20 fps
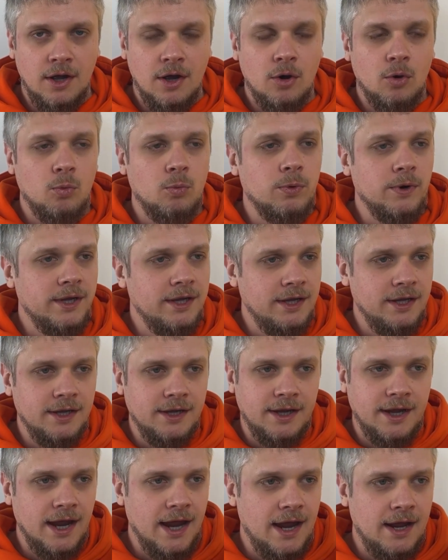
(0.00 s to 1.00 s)
We
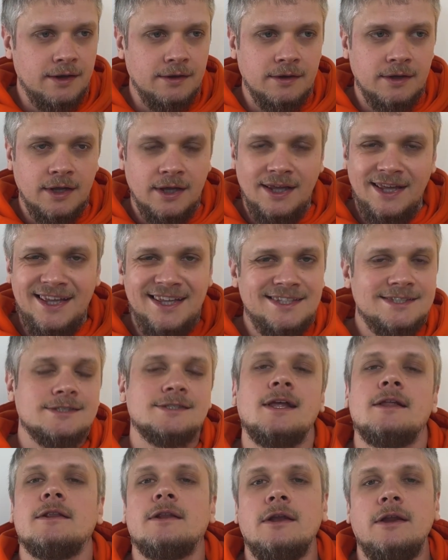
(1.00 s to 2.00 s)
can
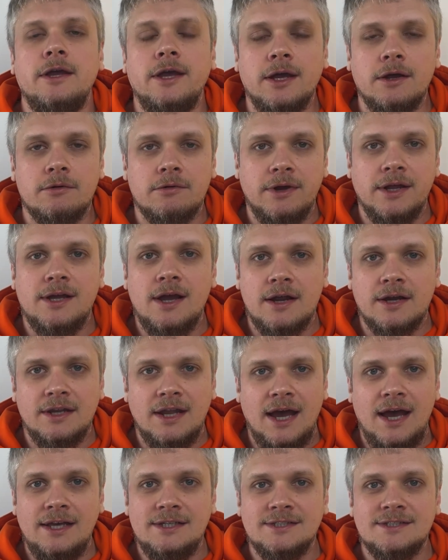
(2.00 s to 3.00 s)
instantly
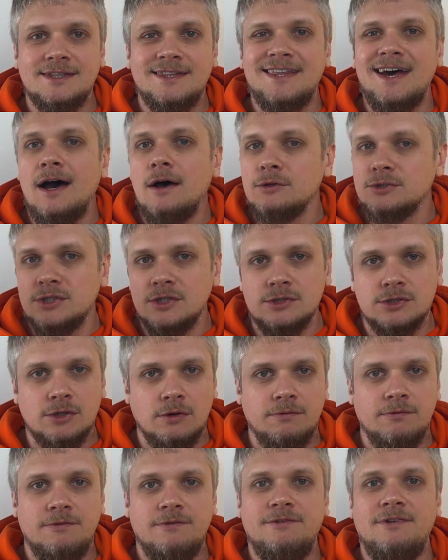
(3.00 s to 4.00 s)
recognize thousands
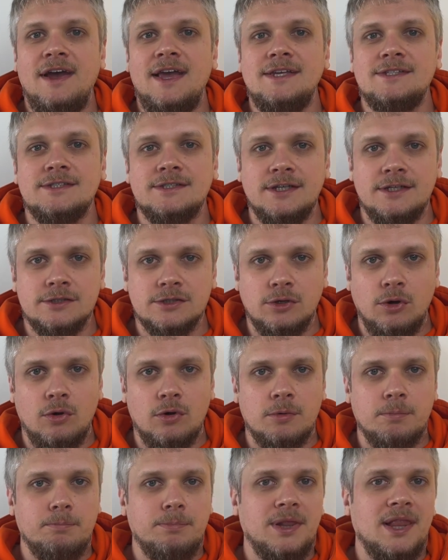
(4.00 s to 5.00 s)
of faces
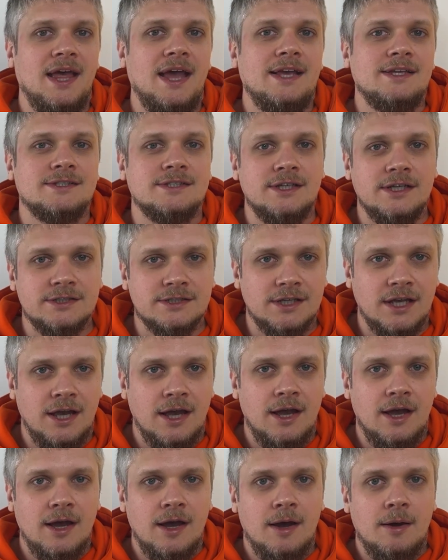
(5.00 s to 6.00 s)
or places,
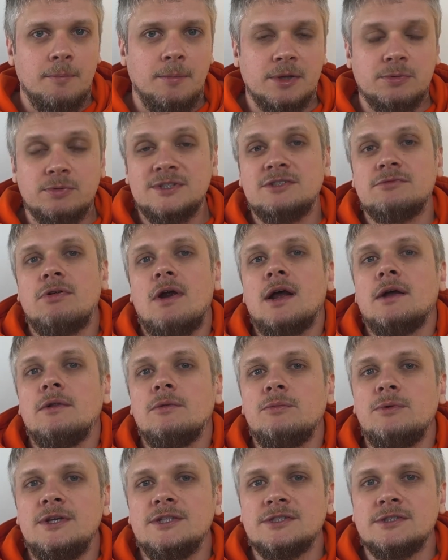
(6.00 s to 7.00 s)
but we
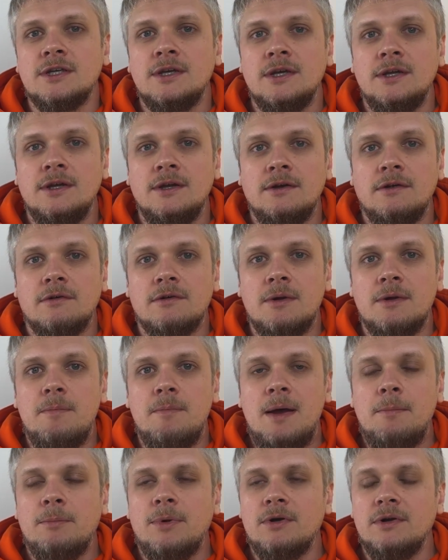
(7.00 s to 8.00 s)
struggle with
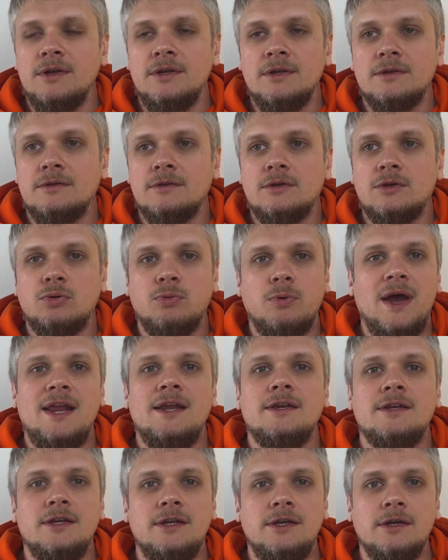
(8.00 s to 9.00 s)
remembering
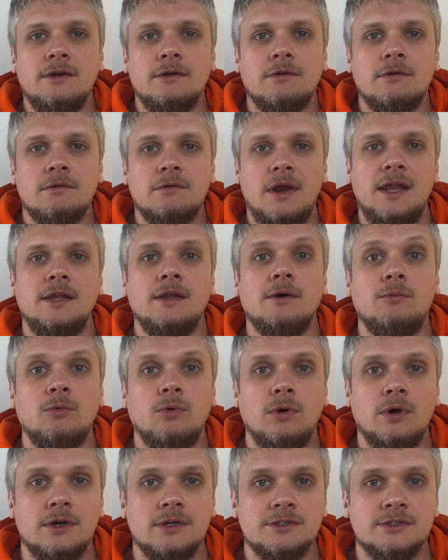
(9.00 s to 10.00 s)
20 random
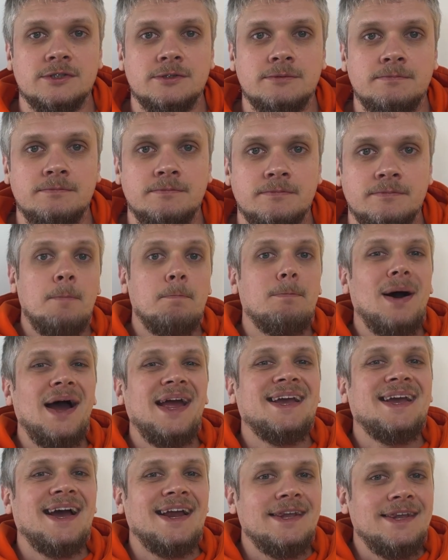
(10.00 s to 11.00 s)
words.
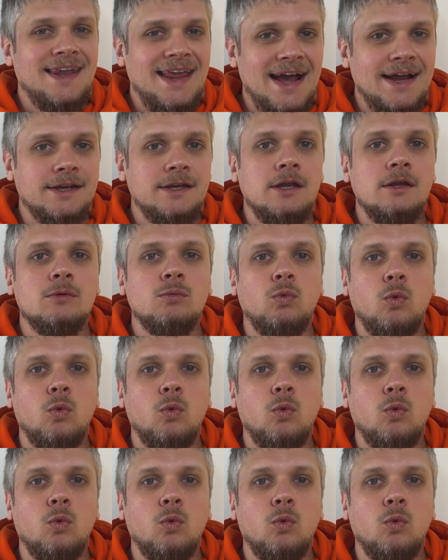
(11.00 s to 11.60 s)
By connecting